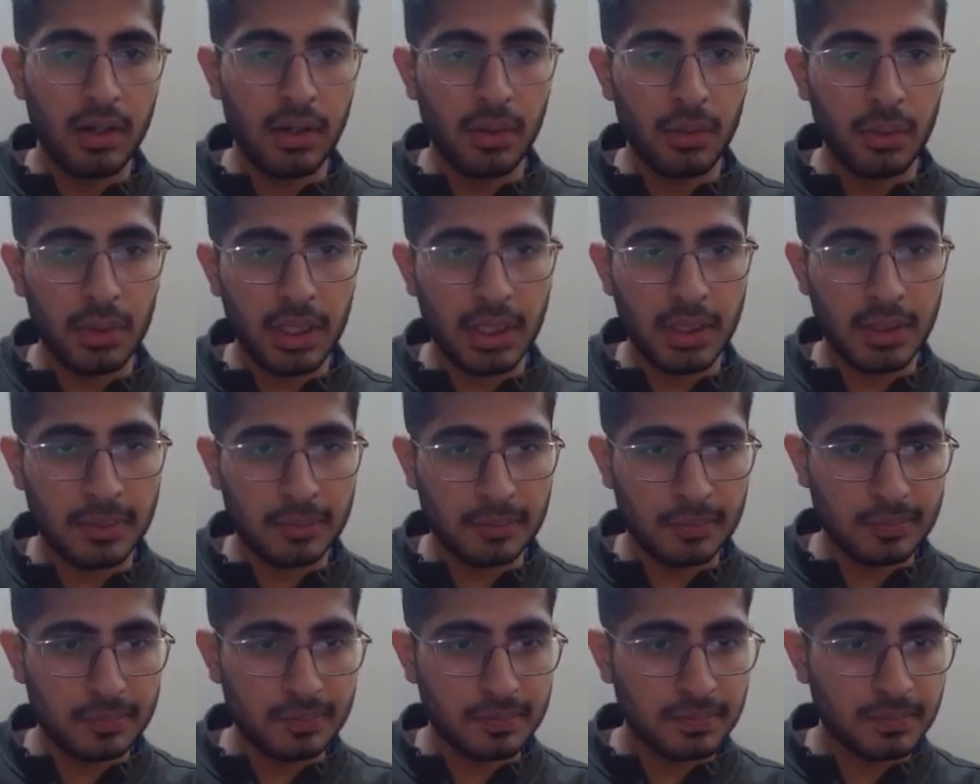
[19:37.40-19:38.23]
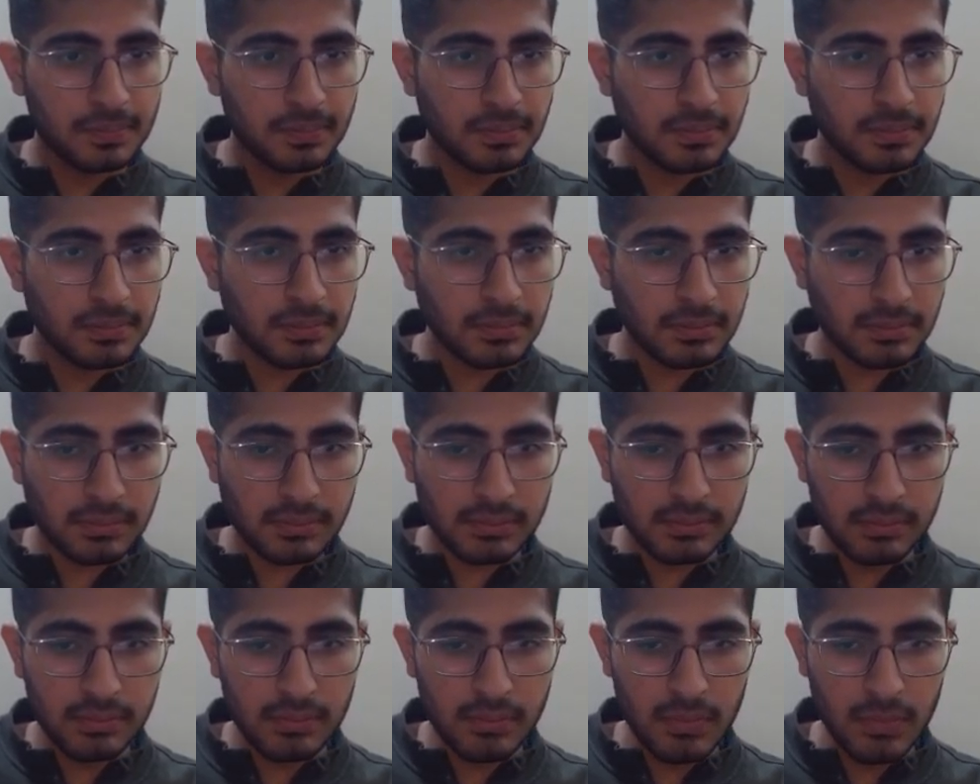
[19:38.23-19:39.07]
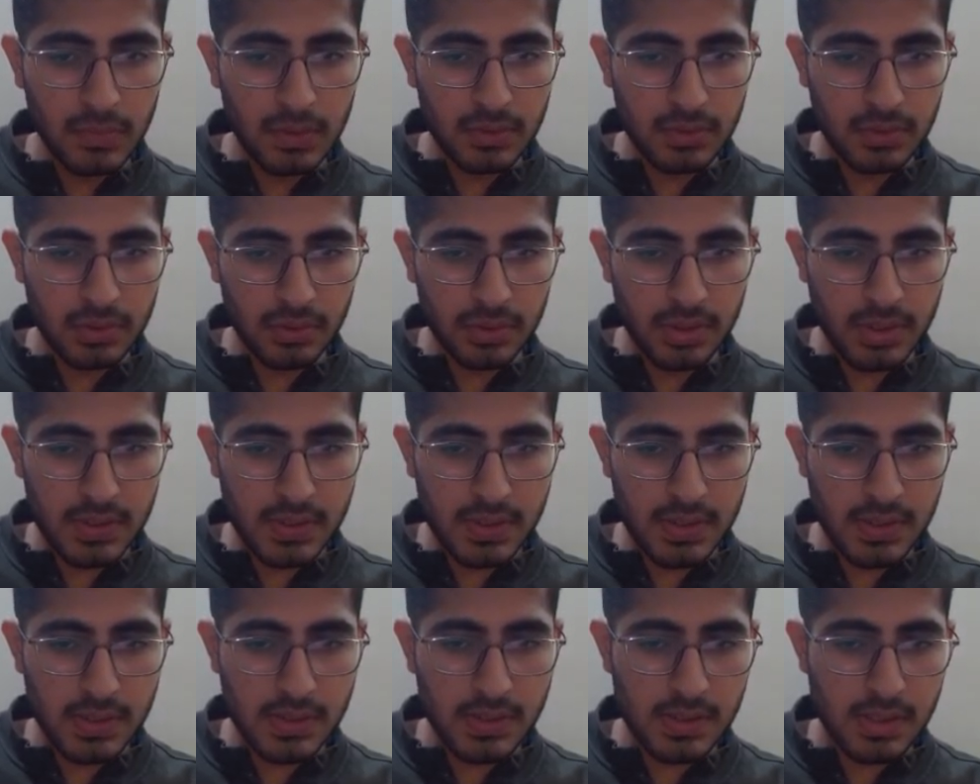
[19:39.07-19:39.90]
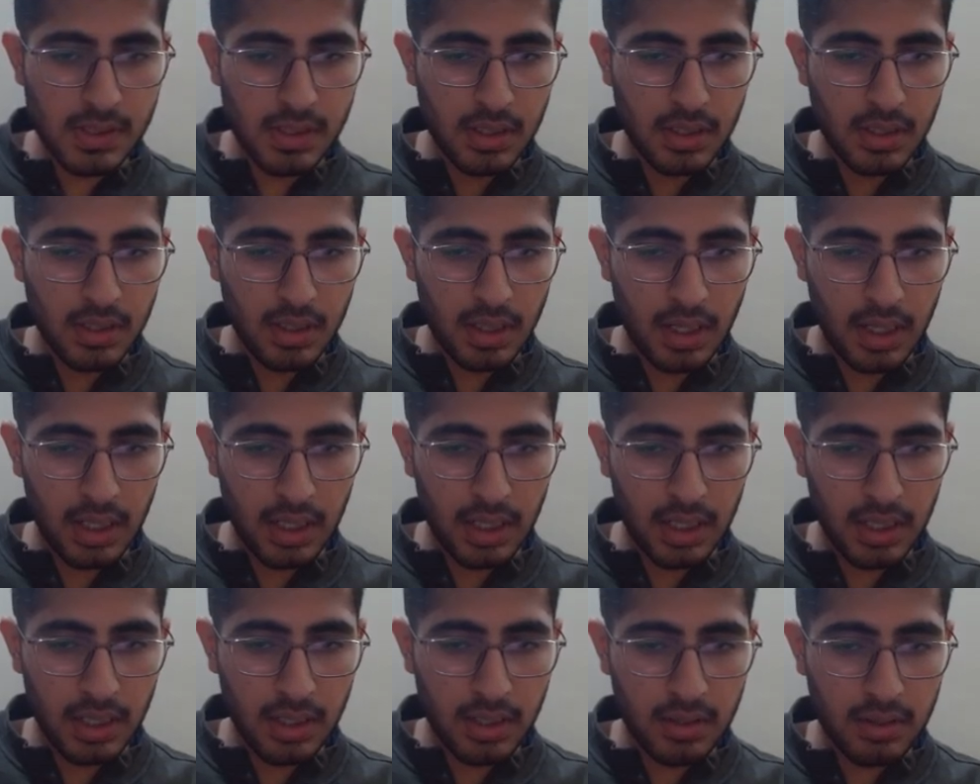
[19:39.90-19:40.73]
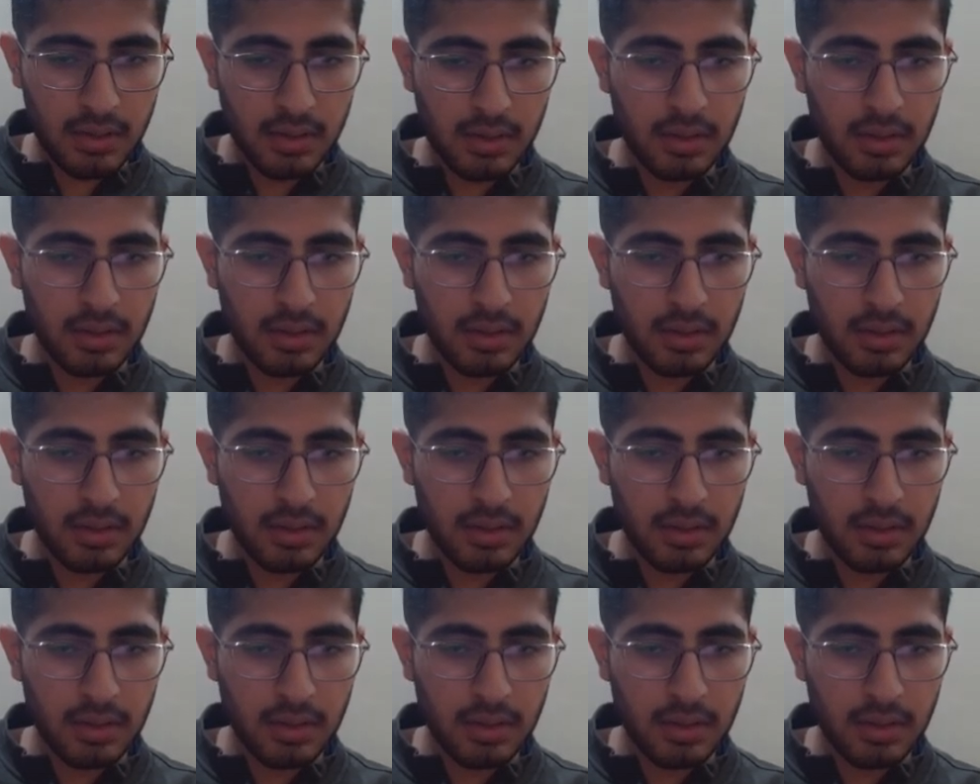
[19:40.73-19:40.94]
Okay. So this is our